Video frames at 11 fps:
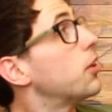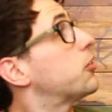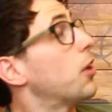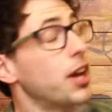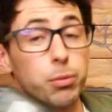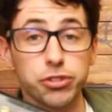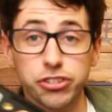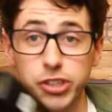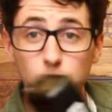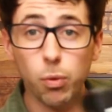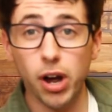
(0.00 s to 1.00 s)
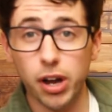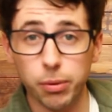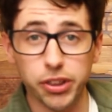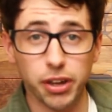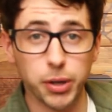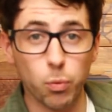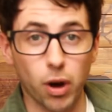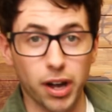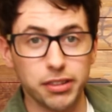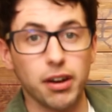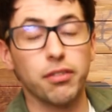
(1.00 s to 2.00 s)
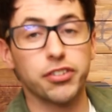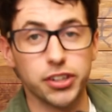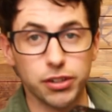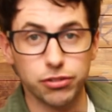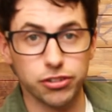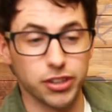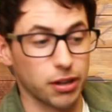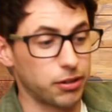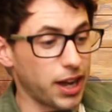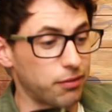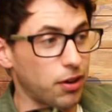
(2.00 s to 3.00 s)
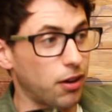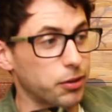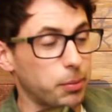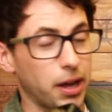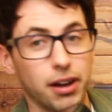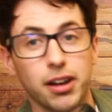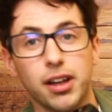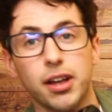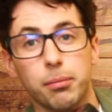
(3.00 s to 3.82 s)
So it will still work with only one. Obviously you just only have half the power.